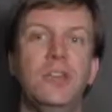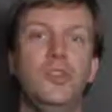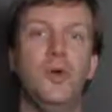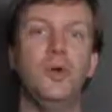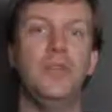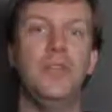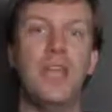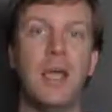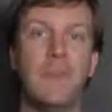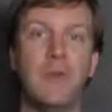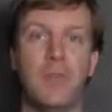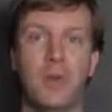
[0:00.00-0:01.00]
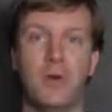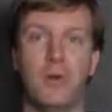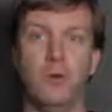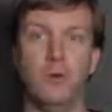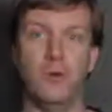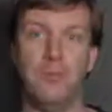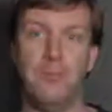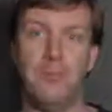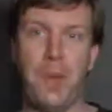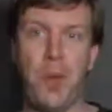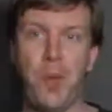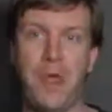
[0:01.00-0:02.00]
don't dig up their burrows,
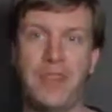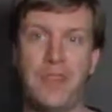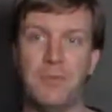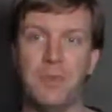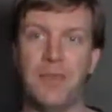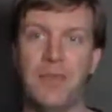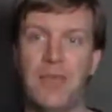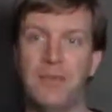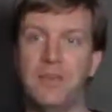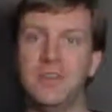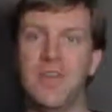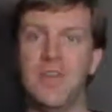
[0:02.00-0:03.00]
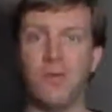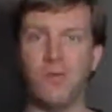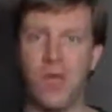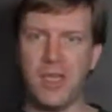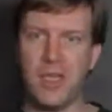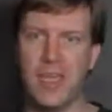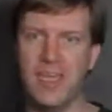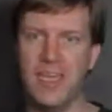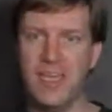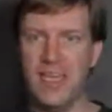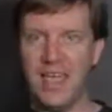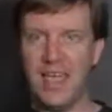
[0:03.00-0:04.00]
poke at them with a knife, and say, "Crikey,
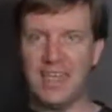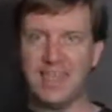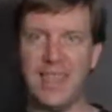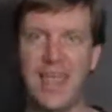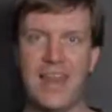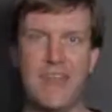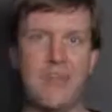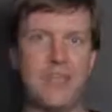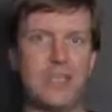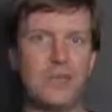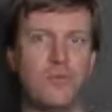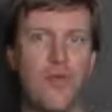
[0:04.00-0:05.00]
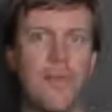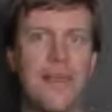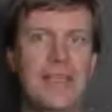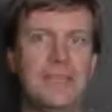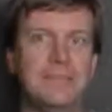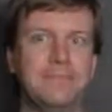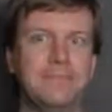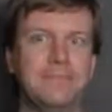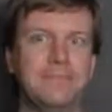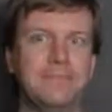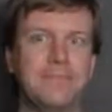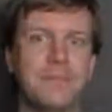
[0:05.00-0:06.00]
he's getting a bit stroppy."
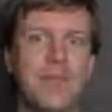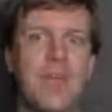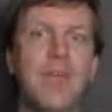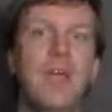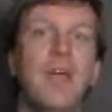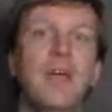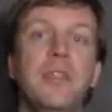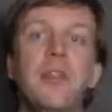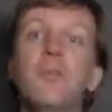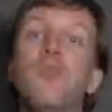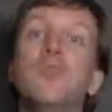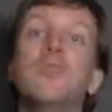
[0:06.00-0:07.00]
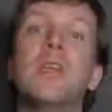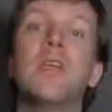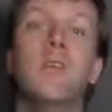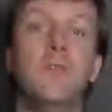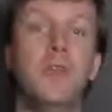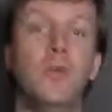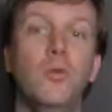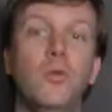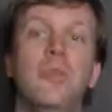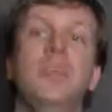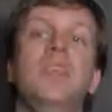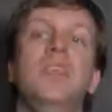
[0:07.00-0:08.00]
They're more scared of
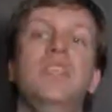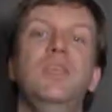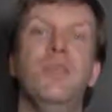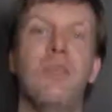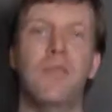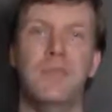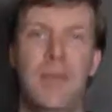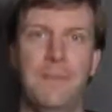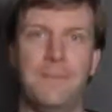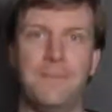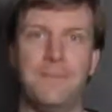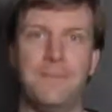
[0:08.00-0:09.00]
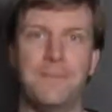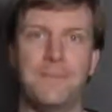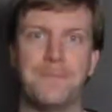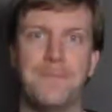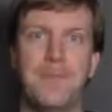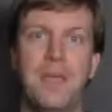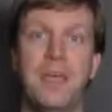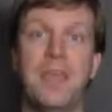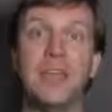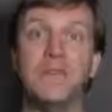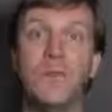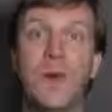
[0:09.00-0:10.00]
you than you are of them.
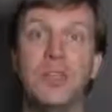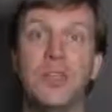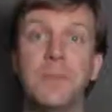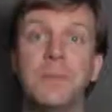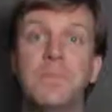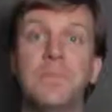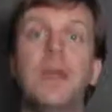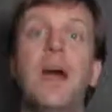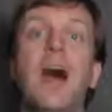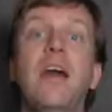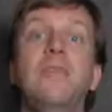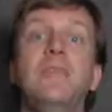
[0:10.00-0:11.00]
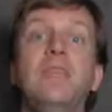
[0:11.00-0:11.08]
Thanks for watching. I've been